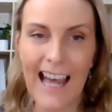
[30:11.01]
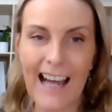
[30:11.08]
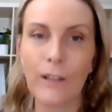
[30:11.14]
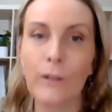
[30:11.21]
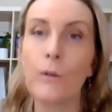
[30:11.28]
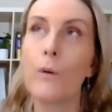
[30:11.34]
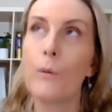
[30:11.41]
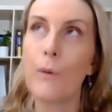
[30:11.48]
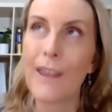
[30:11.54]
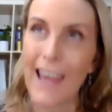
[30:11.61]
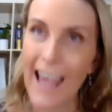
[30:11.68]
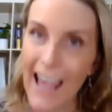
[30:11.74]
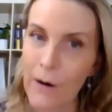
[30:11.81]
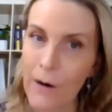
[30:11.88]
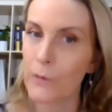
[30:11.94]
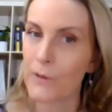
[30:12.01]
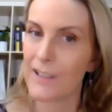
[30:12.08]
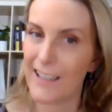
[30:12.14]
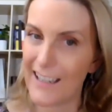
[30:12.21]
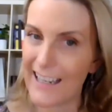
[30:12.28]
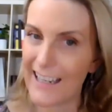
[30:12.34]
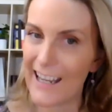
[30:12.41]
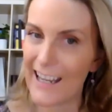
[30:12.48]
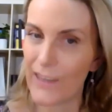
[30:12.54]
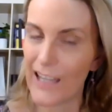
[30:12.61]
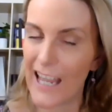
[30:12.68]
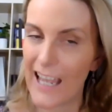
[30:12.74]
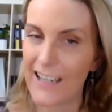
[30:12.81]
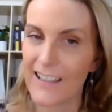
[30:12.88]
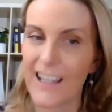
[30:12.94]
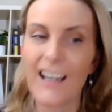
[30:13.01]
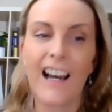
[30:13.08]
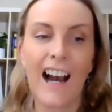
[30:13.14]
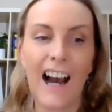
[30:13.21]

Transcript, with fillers: L, without an E on the end.